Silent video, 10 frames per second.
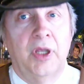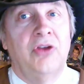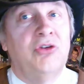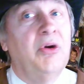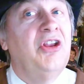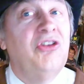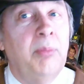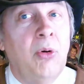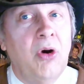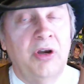So it is
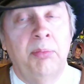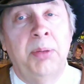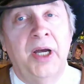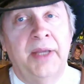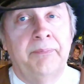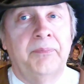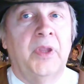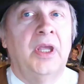important, but